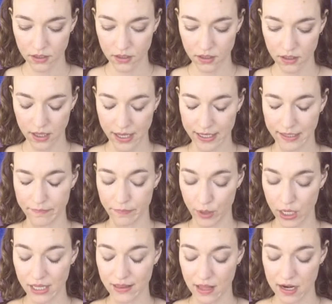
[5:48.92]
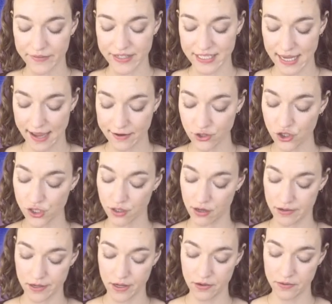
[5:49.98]
it can bring a lot of attention
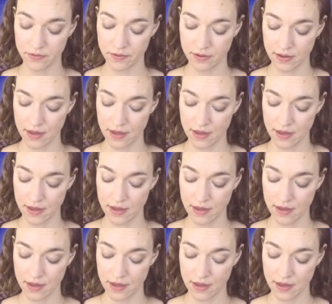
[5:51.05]
on you.